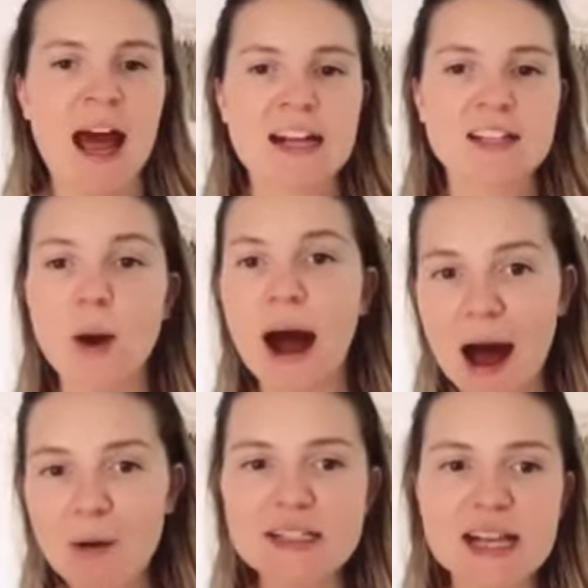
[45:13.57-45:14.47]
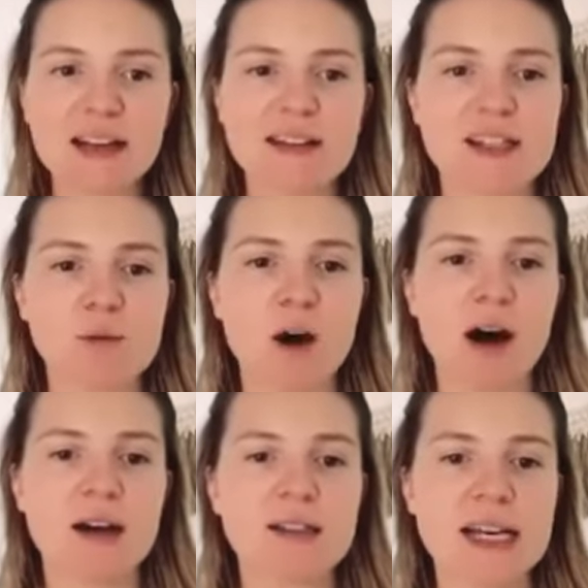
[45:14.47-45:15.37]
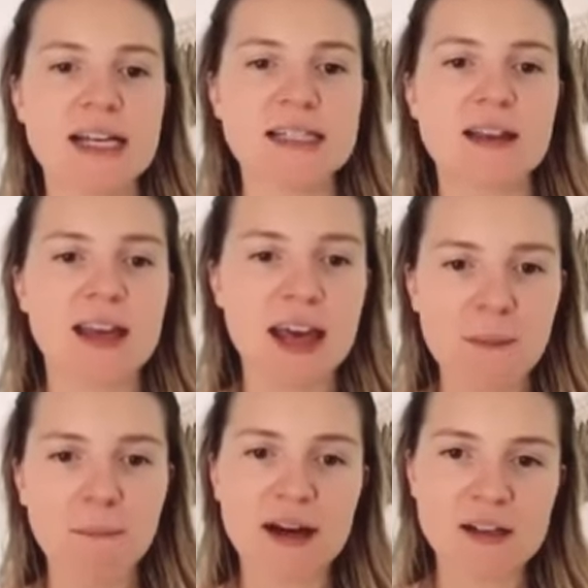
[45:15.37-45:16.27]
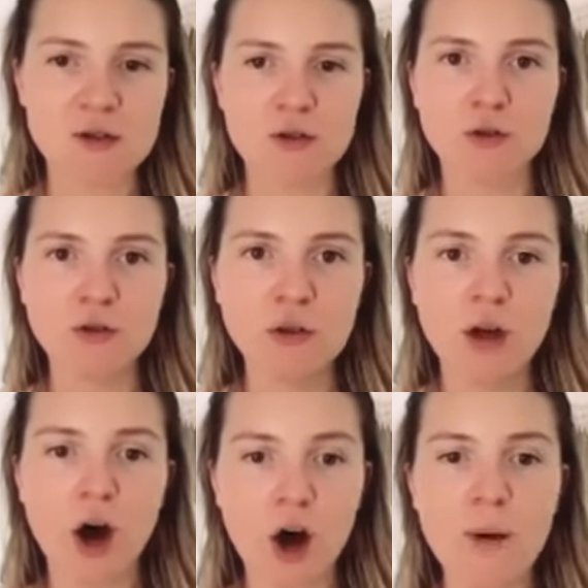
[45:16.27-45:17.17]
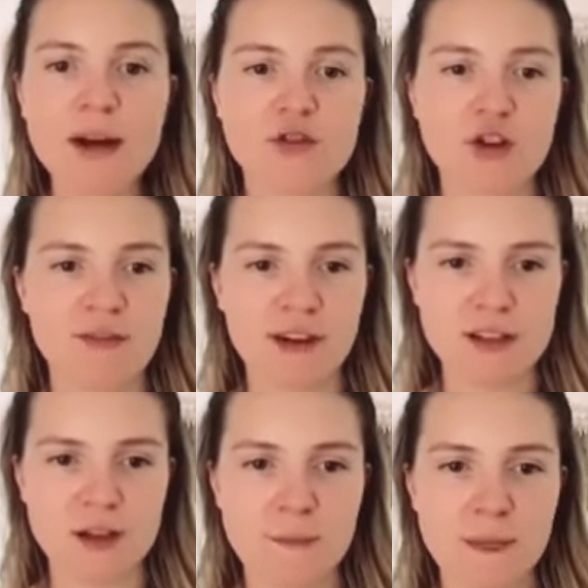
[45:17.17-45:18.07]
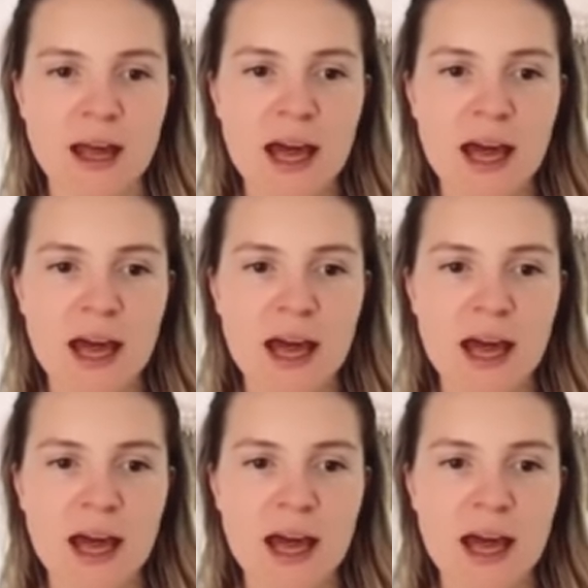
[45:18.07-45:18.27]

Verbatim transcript: And so how exactly this works is the Impact School OS trifecta.